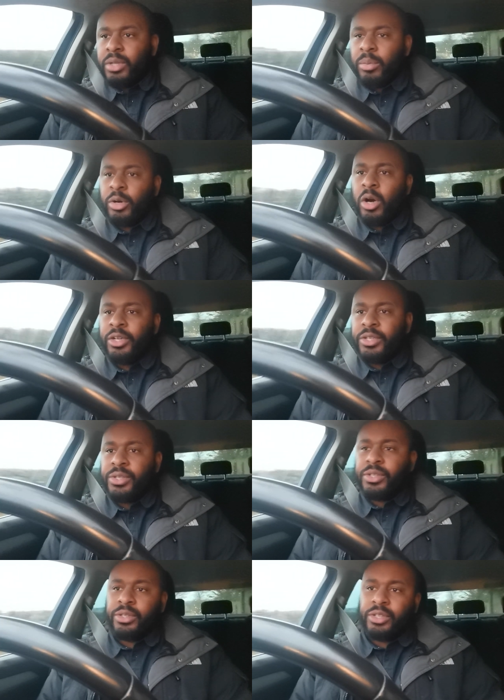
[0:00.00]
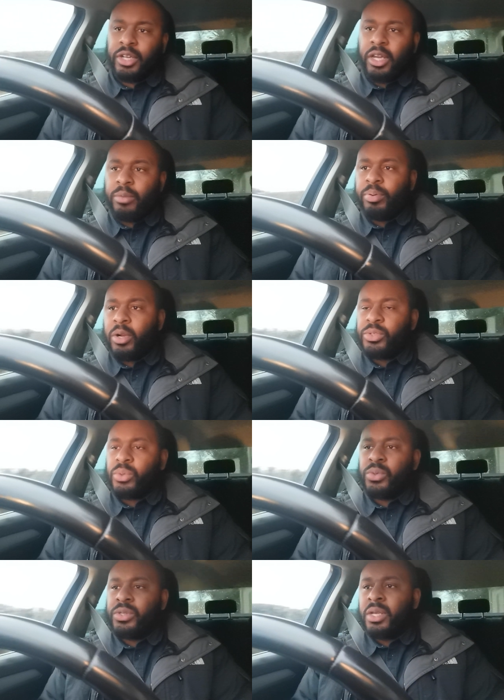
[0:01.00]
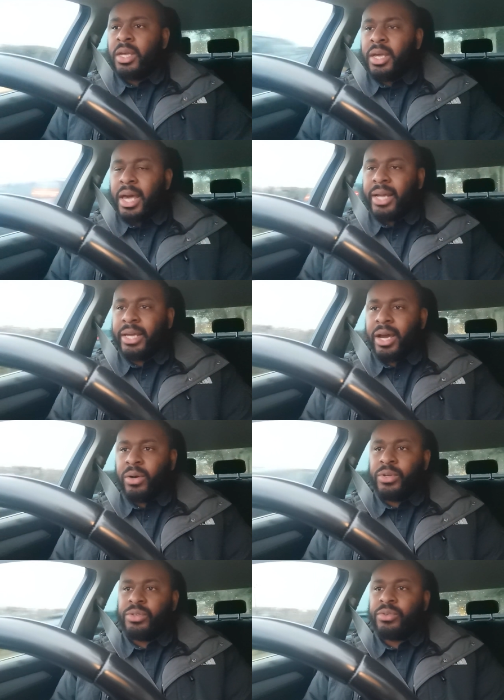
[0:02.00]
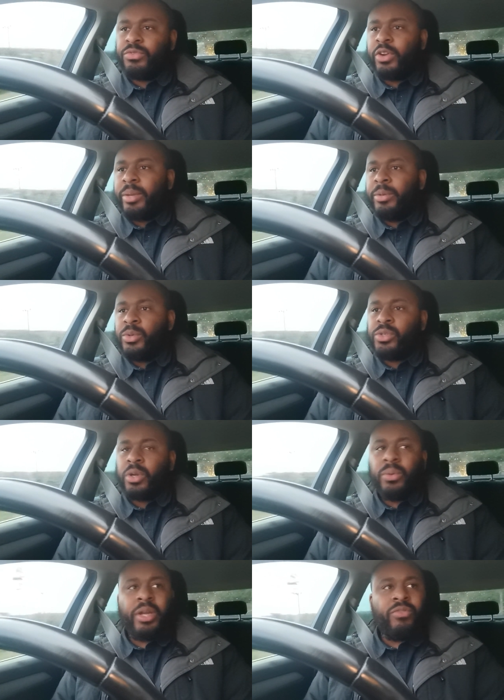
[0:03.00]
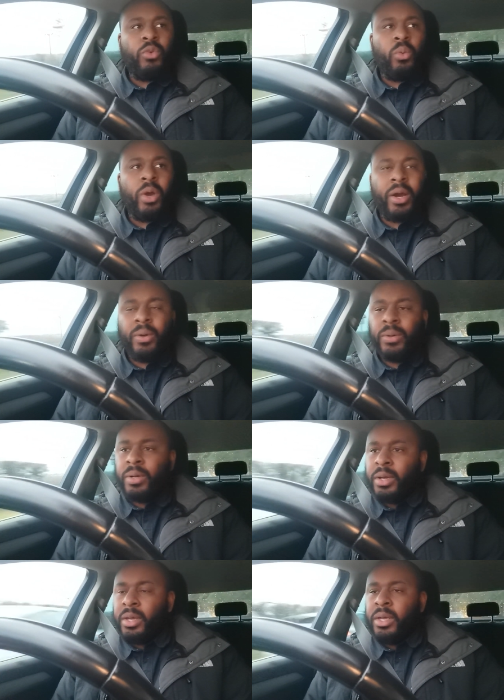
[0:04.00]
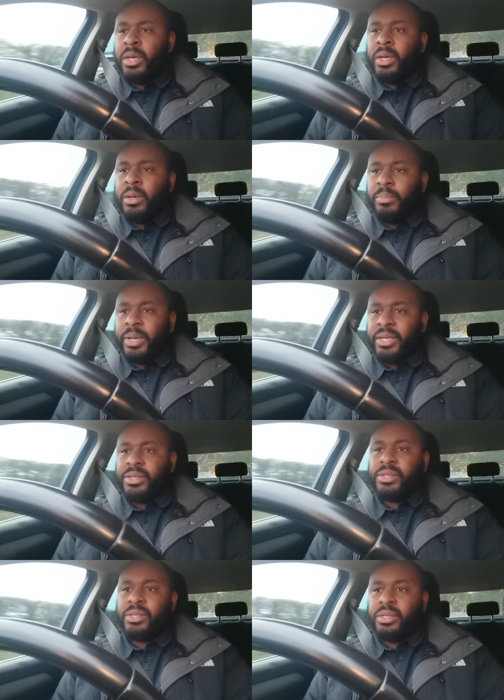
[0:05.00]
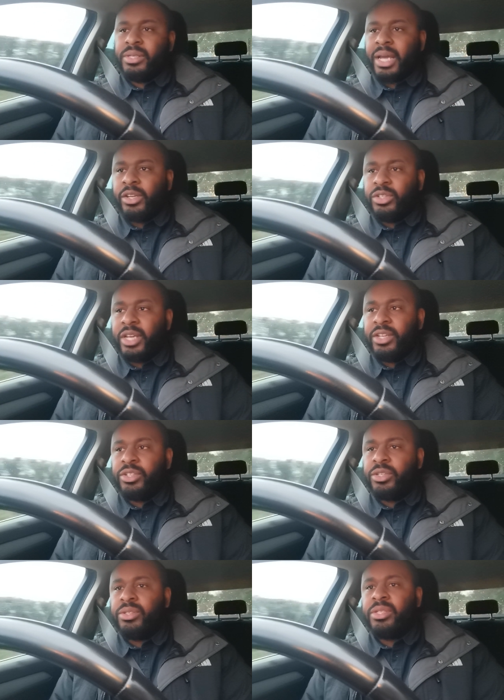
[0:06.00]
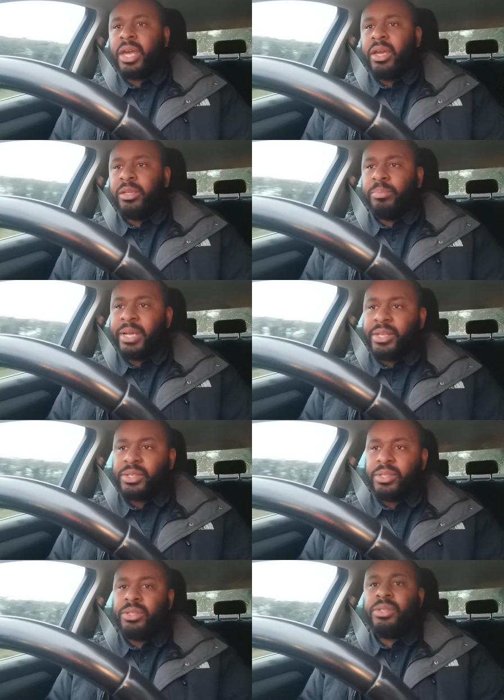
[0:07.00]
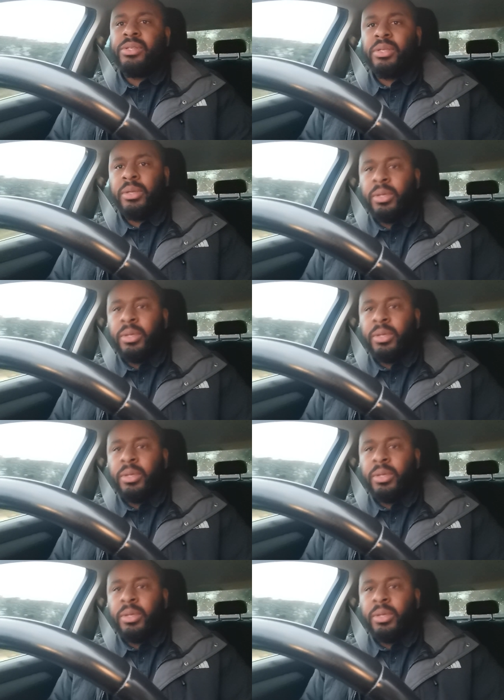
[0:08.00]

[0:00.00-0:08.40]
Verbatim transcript: Double honors to the apostles and the elders of Great Millstone that rule well. Peace, salutations, and blessings